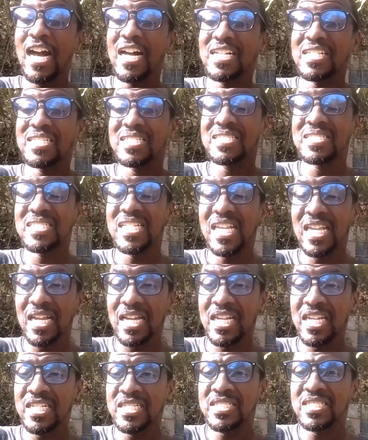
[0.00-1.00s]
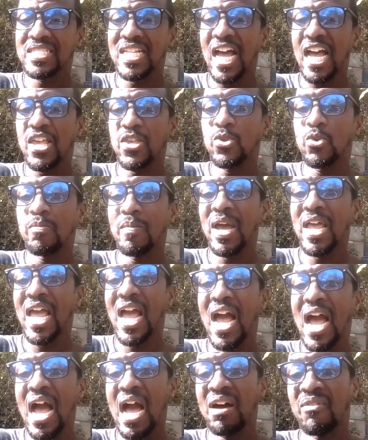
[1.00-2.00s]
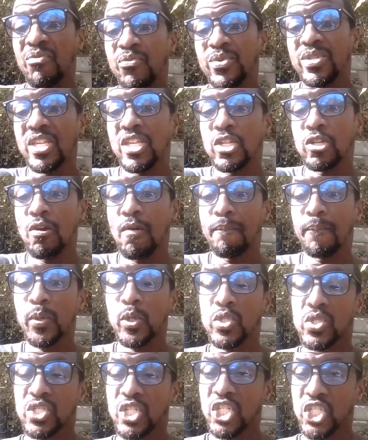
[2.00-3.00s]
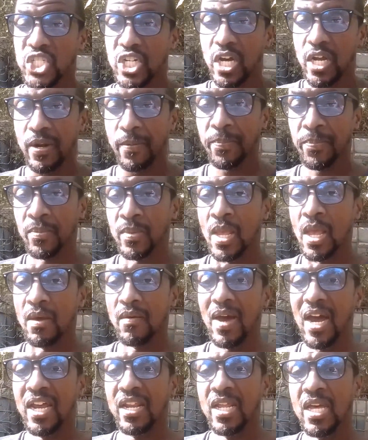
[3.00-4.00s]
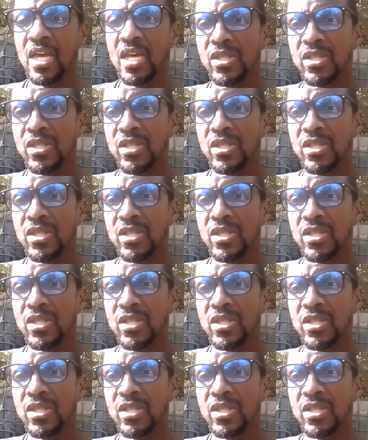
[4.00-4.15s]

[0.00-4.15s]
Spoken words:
cichlids that you might have within your position, right?